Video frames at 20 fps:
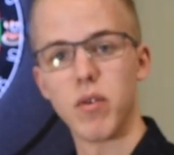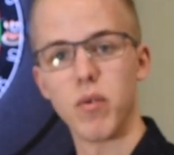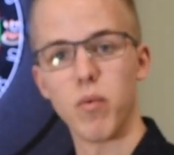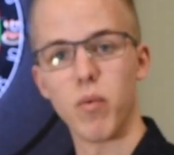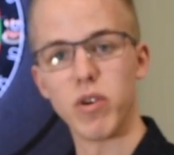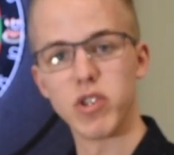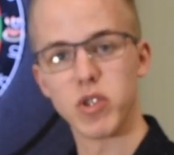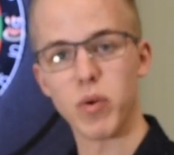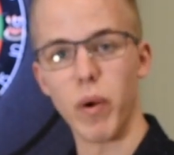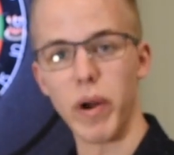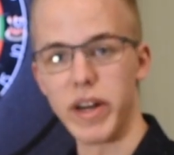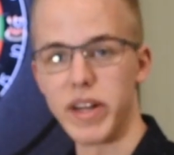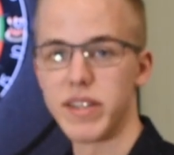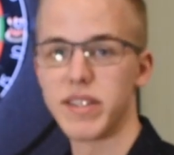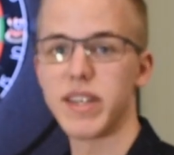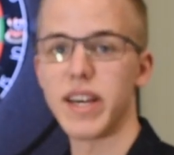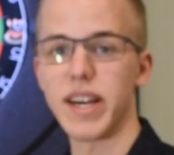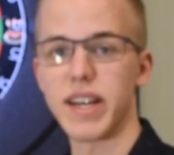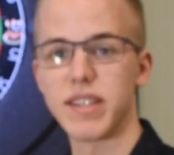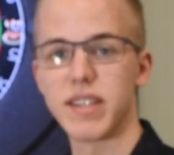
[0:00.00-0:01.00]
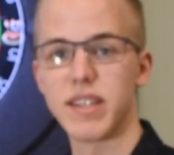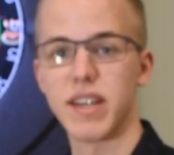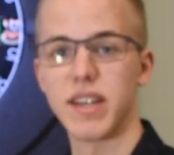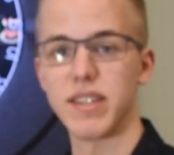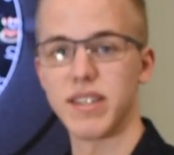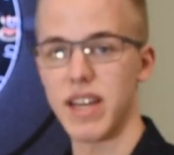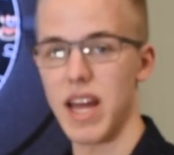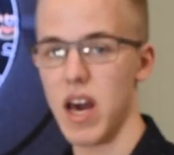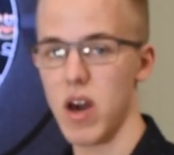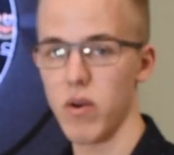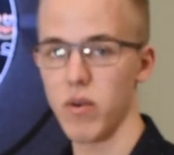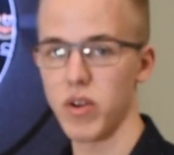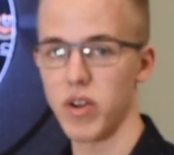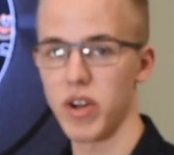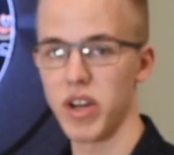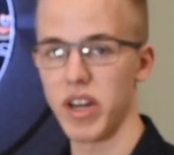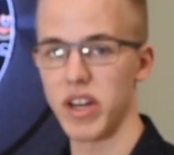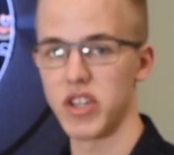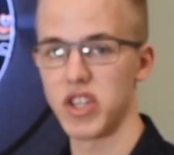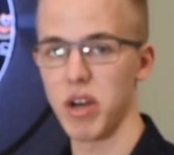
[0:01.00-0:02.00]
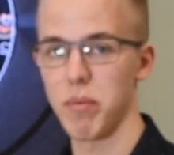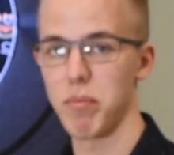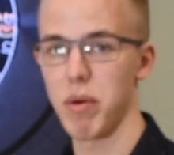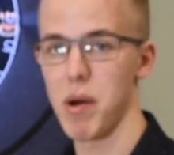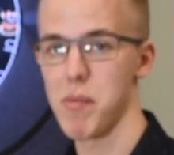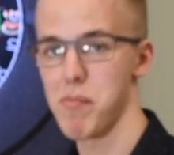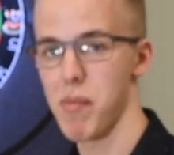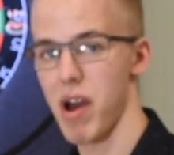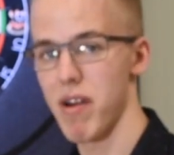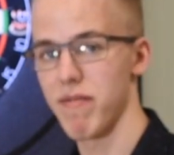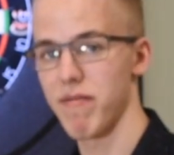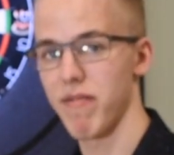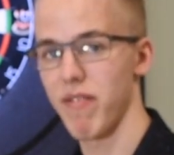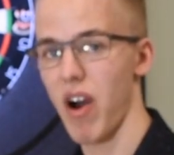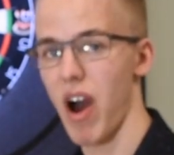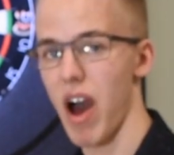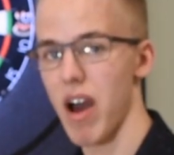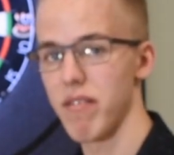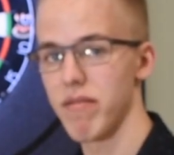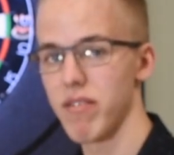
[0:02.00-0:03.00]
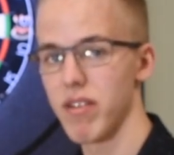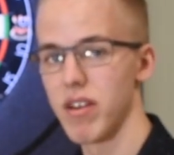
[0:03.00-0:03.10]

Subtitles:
126, because now you're going to jump up by 5.